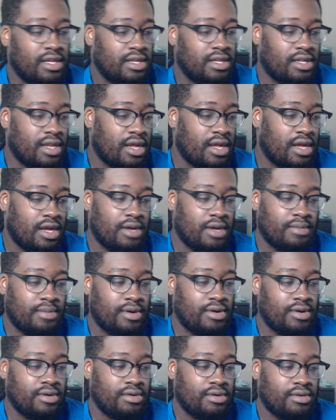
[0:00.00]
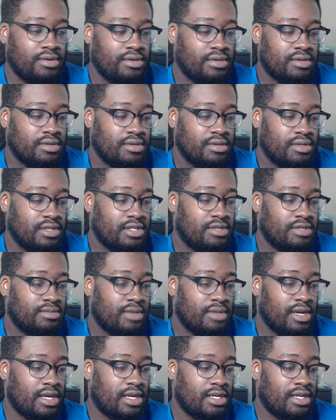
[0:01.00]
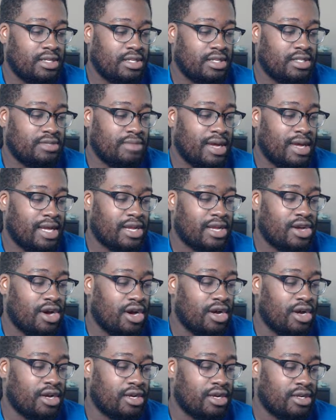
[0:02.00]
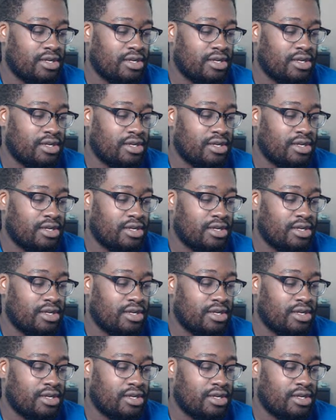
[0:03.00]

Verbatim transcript: Nah, bro, this my this my car.